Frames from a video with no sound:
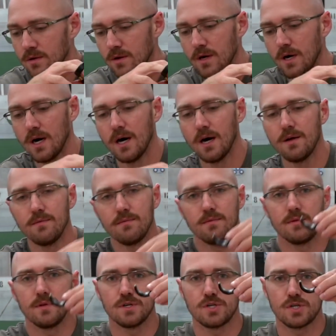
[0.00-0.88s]

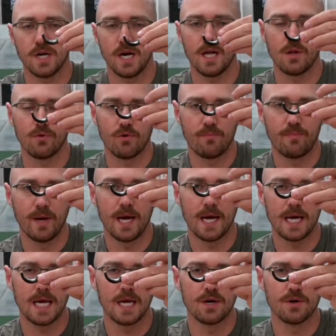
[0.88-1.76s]
the shallower
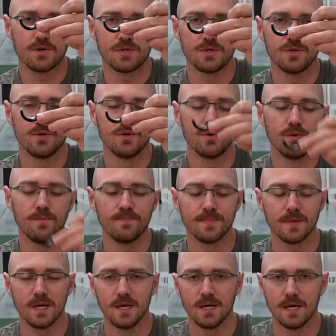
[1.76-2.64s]
peg here too.